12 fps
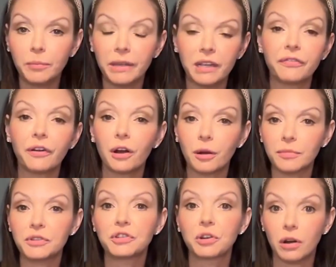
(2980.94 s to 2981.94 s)
big firm
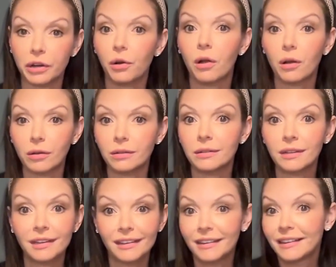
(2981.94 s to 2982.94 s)
to start your own.
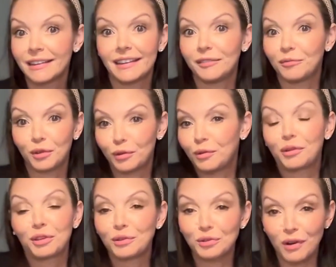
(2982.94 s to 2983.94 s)
A
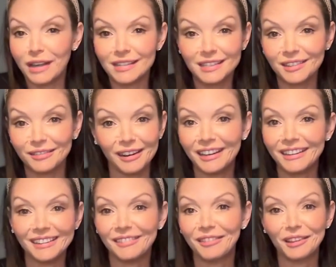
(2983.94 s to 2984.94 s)
huge risk,
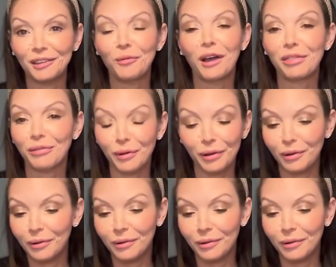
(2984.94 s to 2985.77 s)
right? Everything you went through.